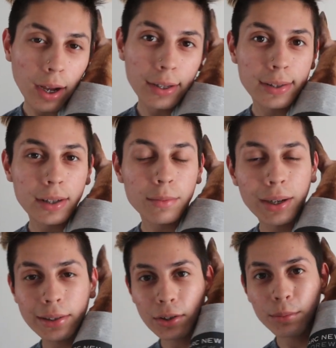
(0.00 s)
I took
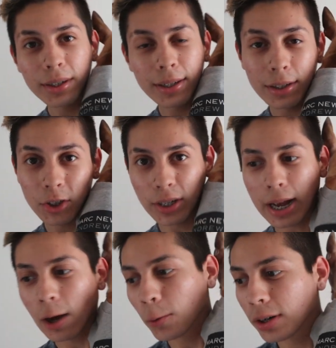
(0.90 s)
my Geo Buddy a
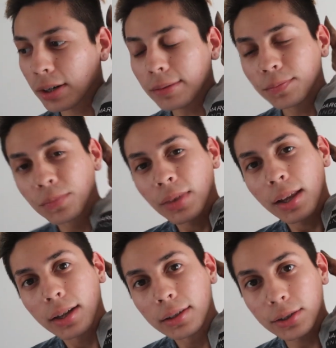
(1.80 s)
shower,
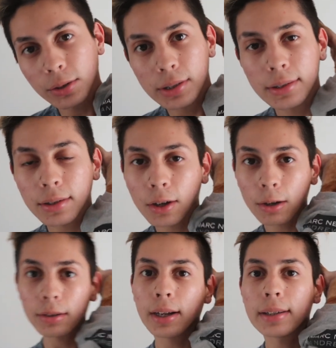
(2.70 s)
so he's
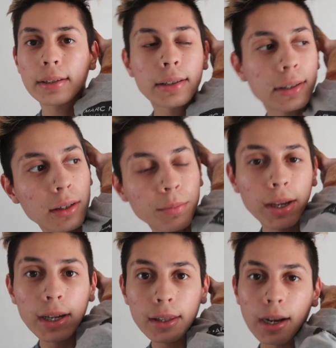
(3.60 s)
all nice and clean and
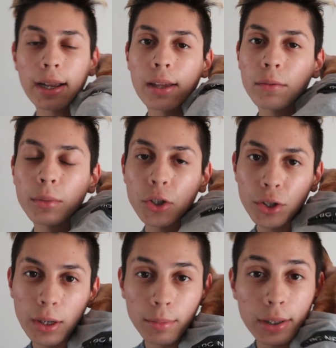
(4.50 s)
bathed. I gave him a
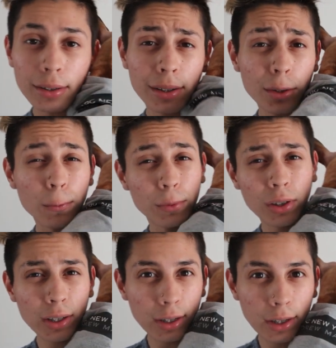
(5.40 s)
treat because he did
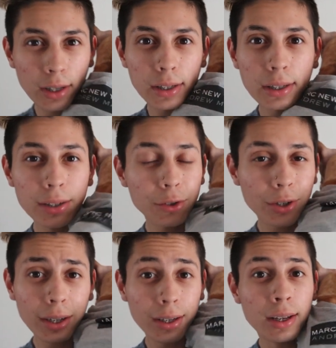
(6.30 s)
really good. He didn't
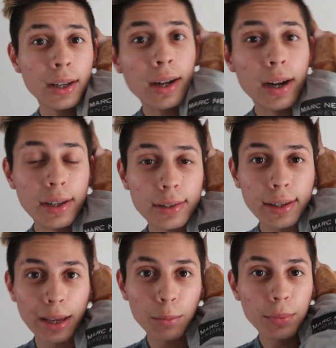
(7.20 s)
try
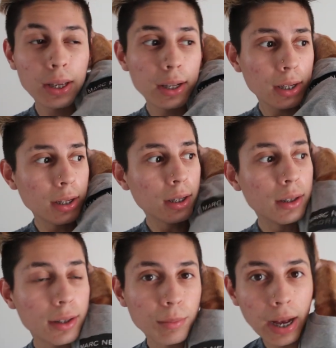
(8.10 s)
escaping
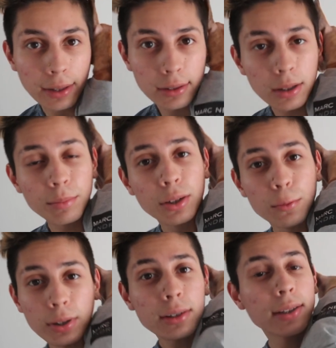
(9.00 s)
the bathtub, but he
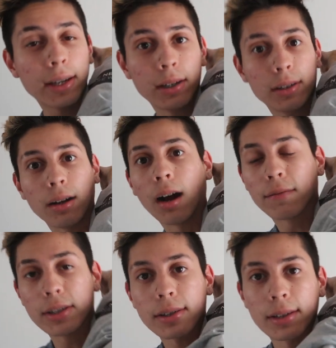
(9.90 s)
was scared,
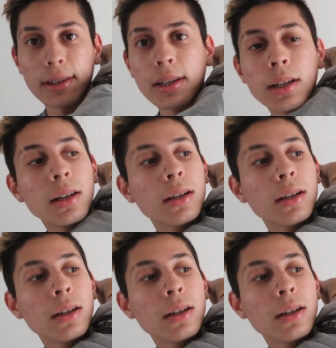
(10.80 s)
obviously.